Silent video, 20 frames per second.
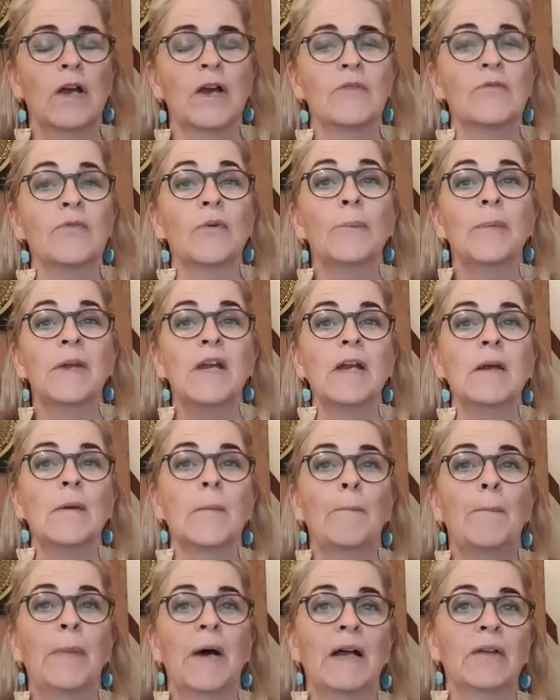from being a
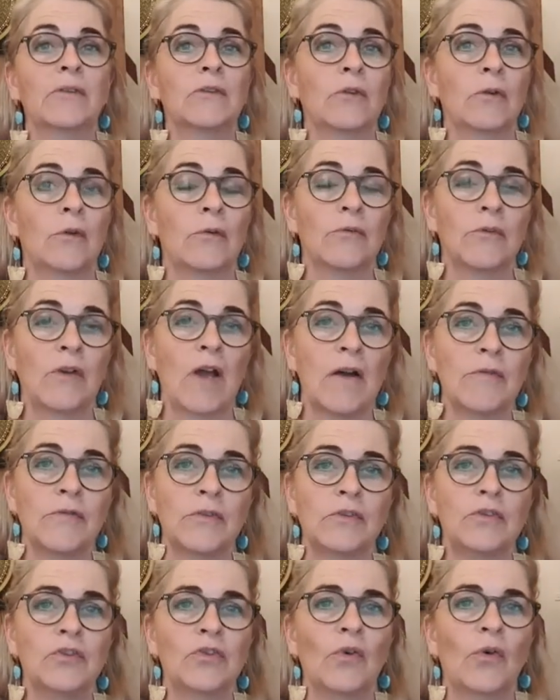bundle of love
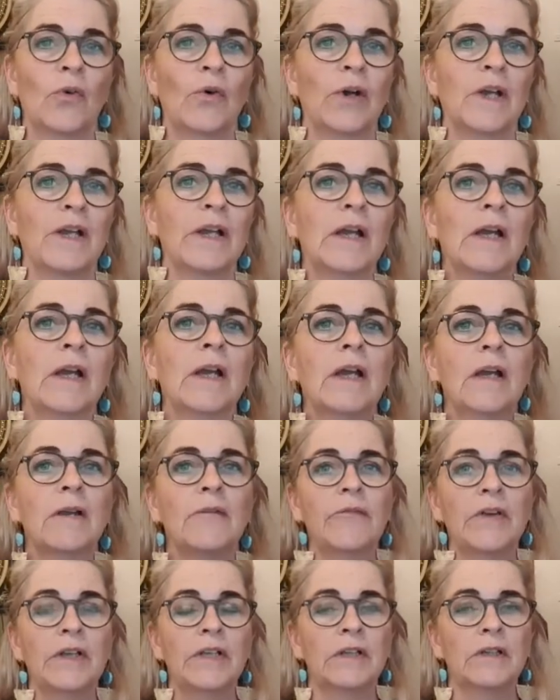and joy
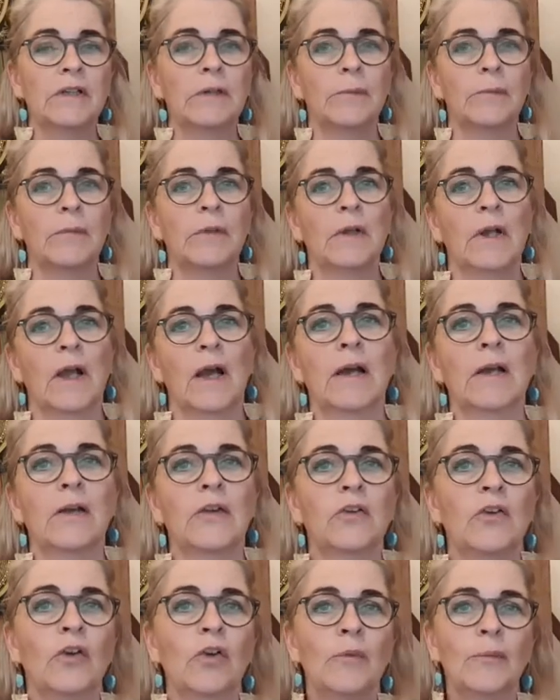when you're like
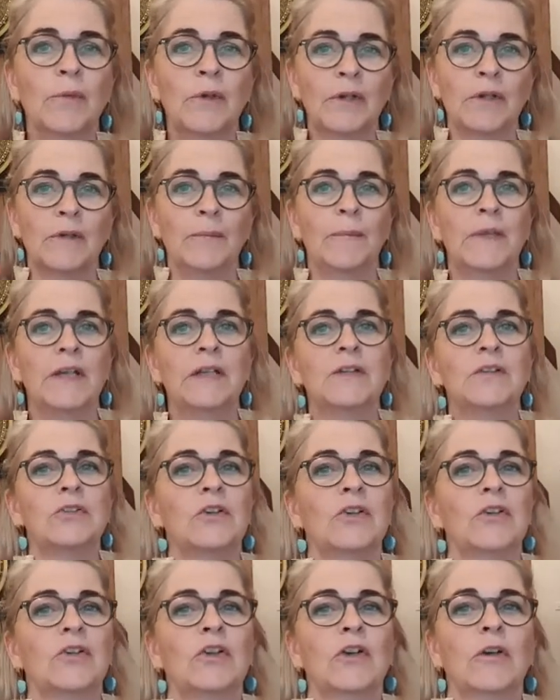a
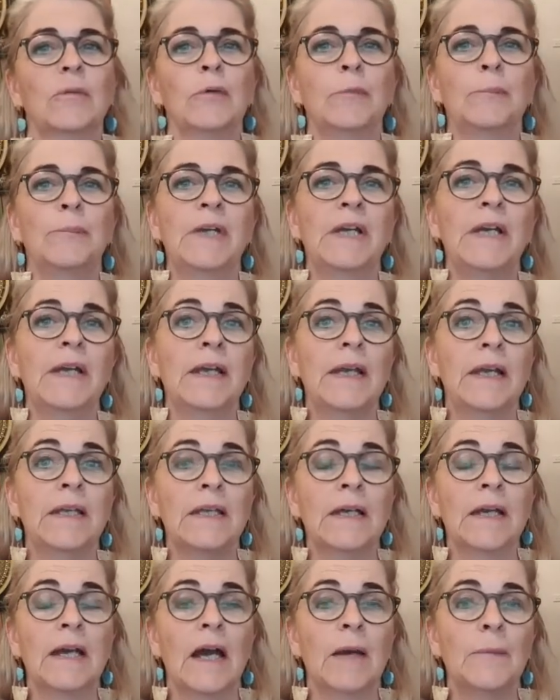miniature human being, and
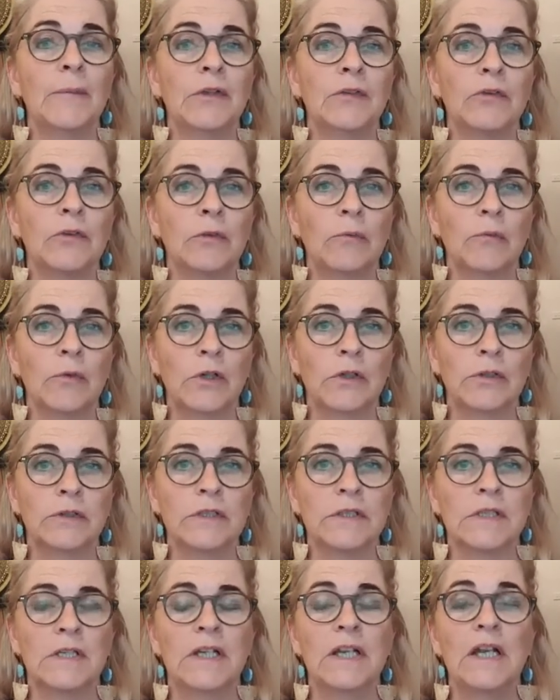you come into the world
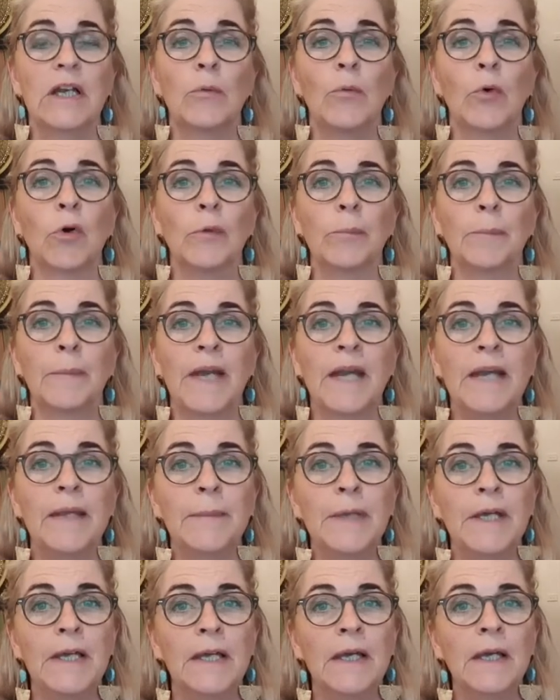as a newborn
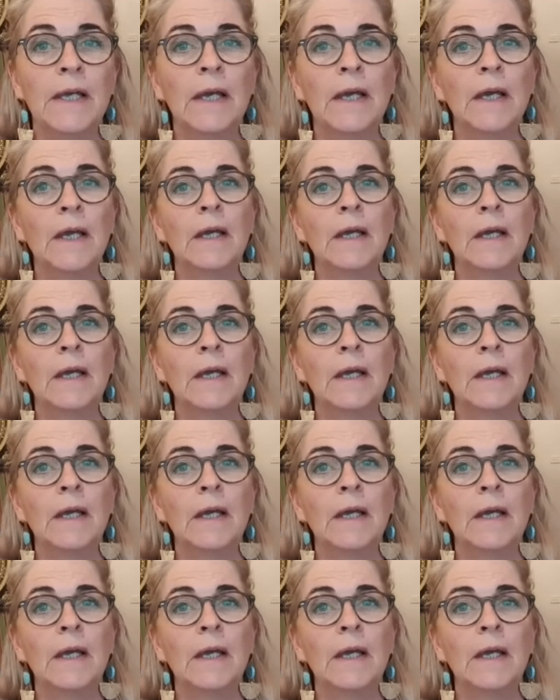baby.